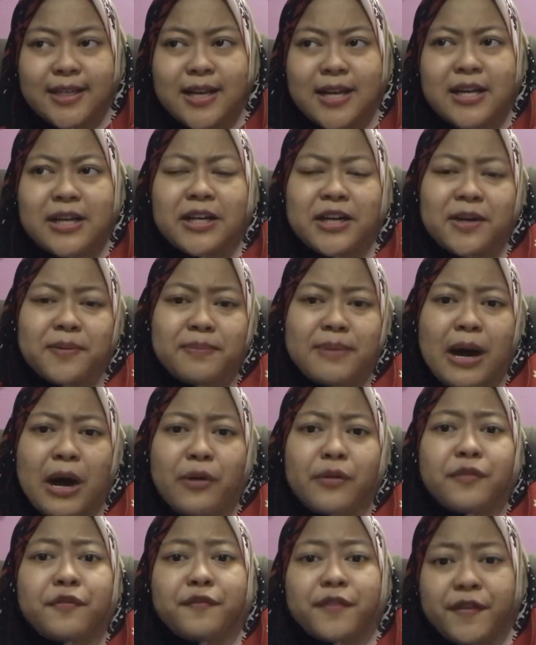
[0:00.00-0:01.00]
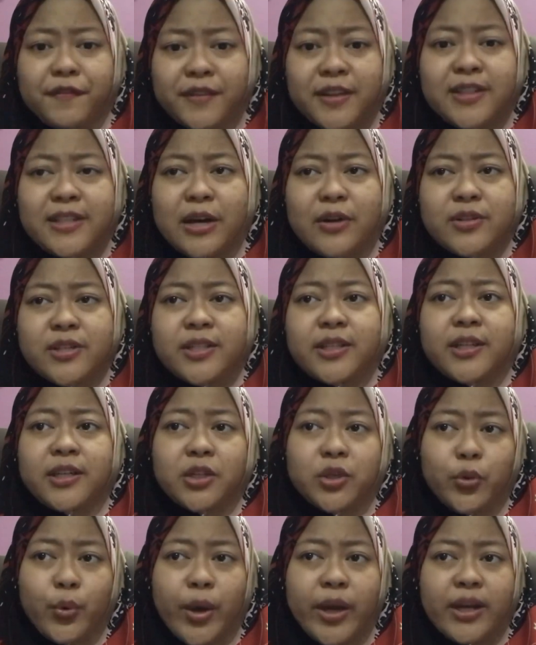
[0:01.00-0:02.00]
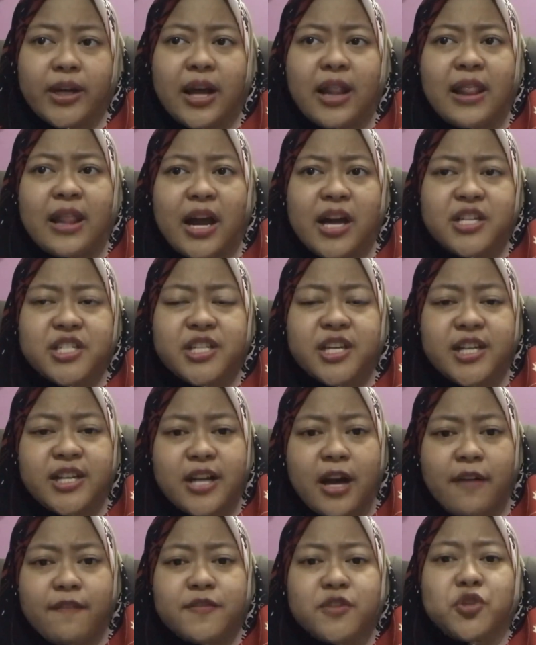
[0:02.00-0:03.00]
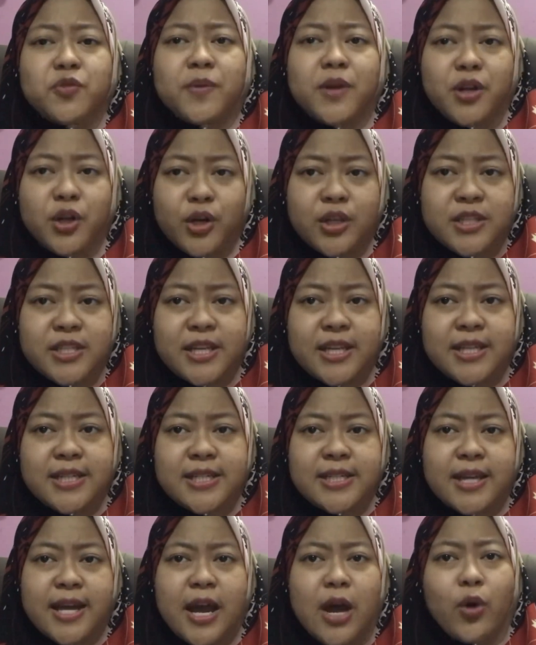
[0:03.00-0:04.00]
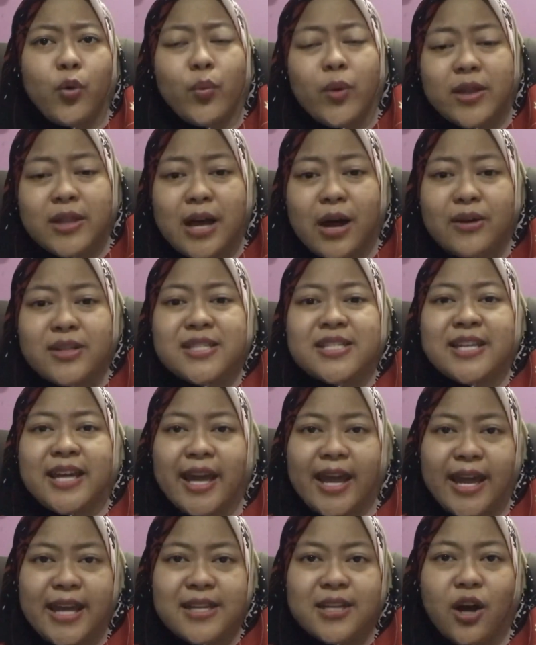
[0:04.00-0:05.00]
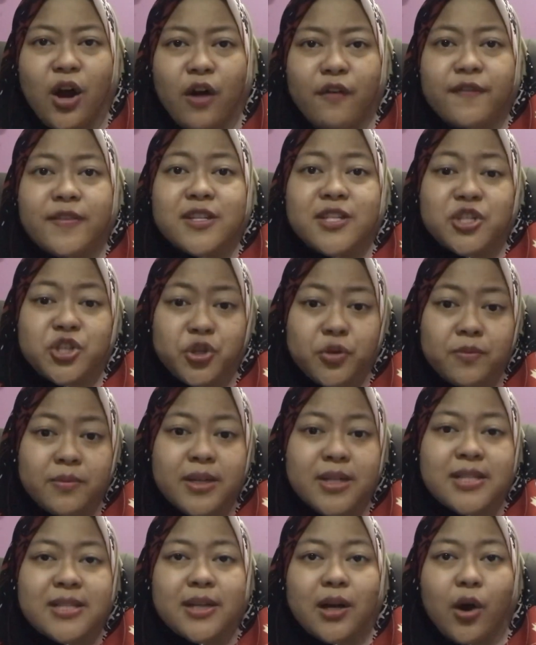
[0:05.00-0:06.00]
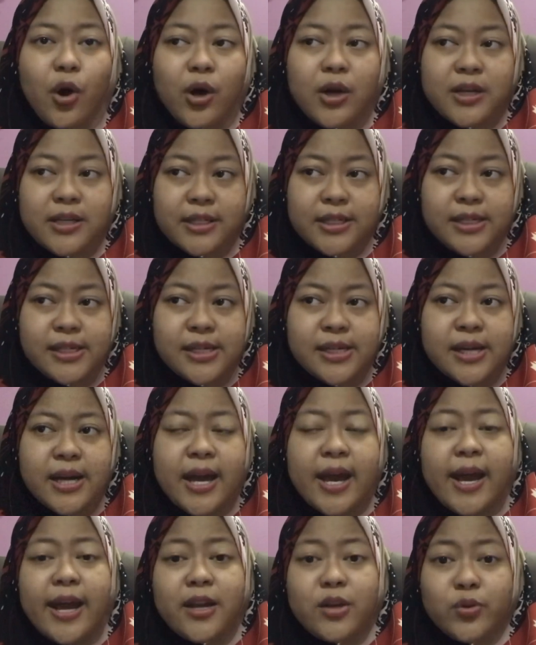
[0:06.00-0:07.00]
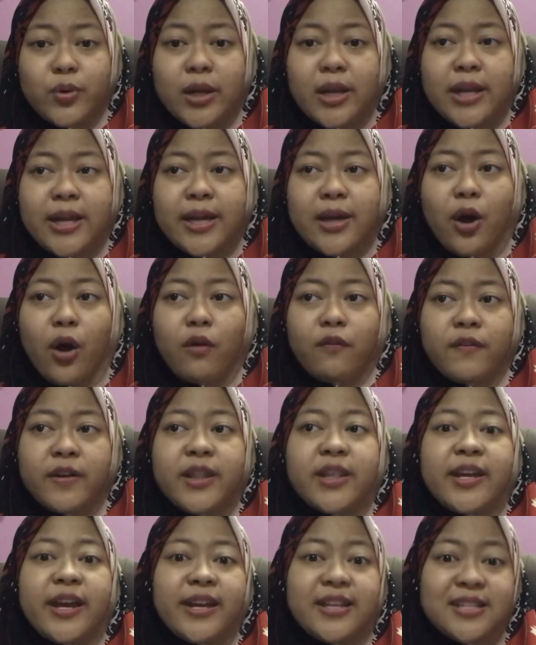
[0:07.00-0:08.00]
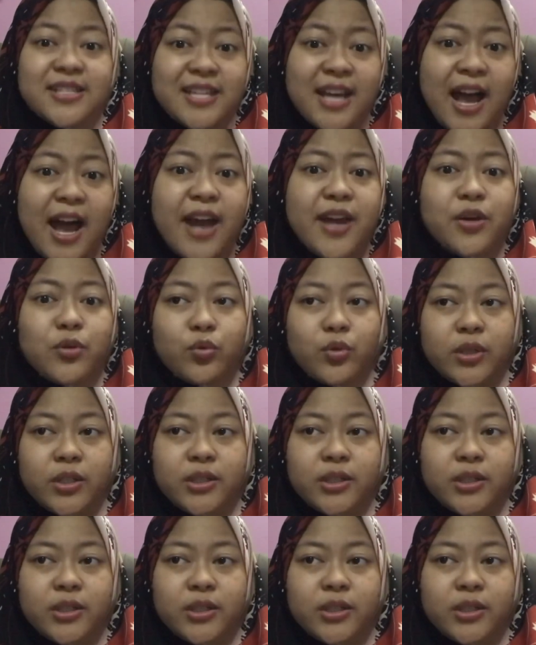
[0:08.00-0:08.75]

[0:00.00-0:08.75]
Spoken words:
About 50,000 earthquakes large enough to be noticed without the aid of instruments occur annually over the entire world.